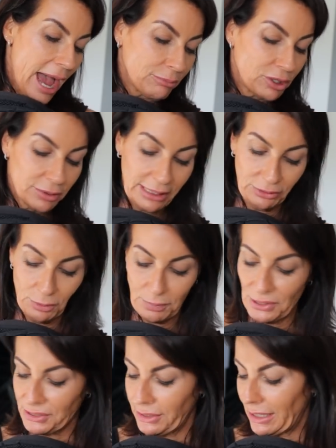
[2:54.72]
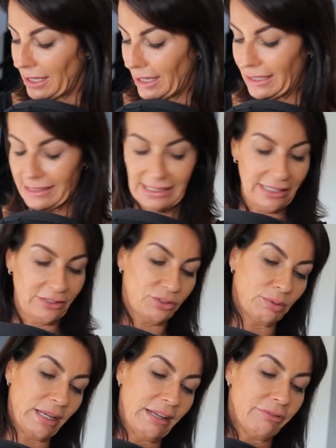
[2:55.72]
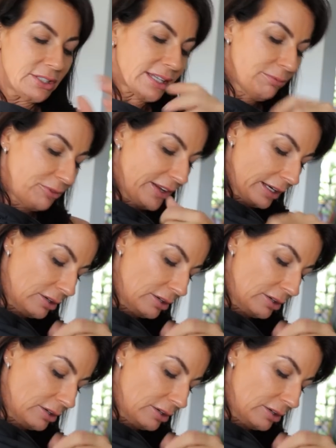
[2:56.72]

I'm going to personalize it with something